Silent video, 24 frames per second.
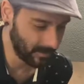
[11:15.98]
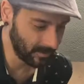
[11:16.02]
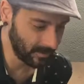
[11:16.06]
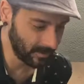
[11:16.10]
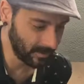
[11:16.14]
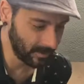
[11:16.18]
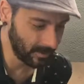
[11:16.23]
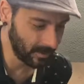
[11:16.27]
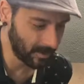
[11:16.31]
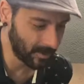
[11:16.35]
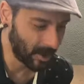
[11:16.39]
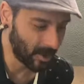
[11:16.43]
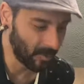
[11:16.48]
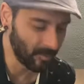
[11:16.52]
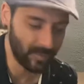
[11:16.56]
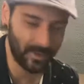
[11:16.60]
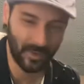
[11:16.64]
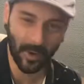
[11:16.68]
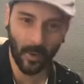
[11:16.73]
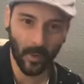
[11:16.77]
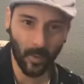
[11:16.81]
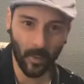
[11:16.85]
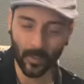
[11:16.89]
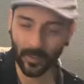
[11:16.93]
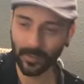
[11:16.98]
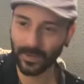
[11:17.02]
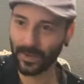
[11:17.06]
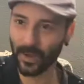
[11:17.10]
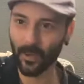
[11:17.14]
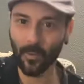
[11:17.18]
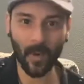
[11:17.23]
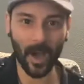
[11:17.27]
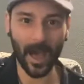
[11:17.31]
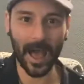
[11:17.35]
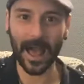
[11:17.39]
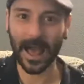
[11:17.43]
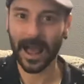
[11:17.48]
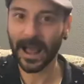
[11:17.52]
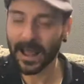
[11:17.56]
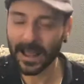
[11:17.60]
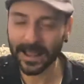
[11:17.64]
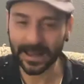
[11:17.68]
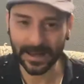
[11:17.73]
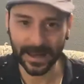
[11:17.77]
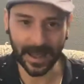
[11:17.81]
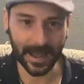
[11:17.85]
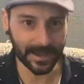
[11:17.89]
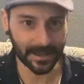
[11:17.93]
You know, don't
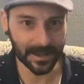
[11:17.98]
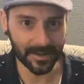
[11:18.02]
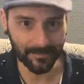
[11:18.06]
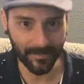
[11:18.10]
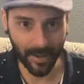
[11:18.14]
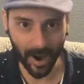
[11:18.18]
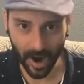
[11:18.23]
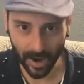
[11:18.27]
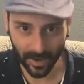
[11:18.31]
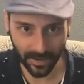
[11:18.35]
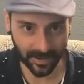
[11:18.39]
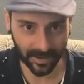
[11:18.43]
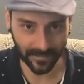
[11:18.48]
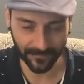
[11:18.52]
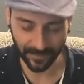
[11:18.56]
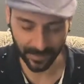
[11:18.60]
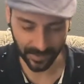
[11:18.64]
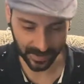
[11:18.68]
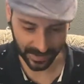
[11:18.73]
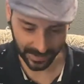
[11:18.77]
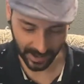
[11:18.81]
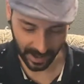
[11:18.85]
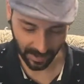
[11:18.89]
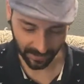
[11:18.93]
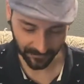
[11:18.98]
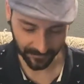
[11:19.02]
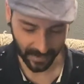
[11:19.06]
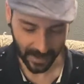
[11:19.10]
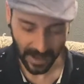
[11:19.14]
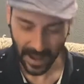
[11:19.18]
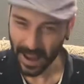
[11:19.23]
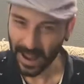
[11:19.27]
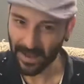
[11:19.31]
hide any parts of yourself.